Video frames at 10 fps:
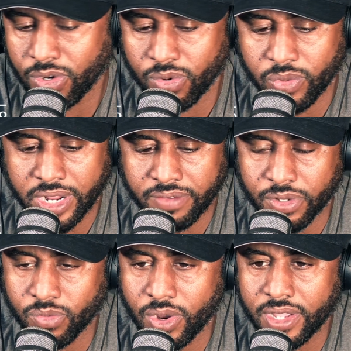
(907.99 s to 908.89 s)
or whatever
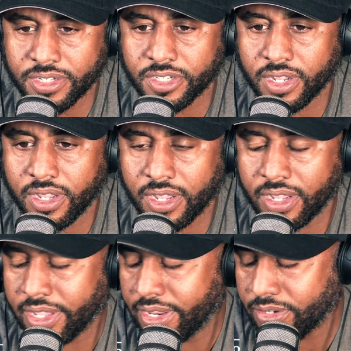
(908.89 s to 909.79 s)
it was,
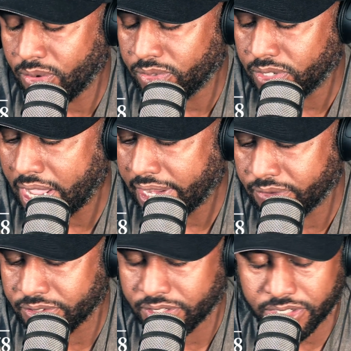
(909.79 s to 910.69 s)
and don't look like he
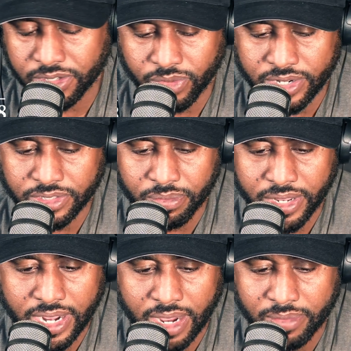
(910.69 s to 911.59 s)
resisting arrest to
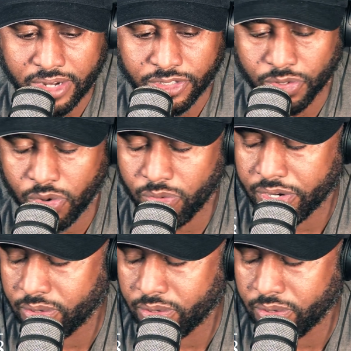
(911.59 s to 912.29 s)
me. I'm not sure. We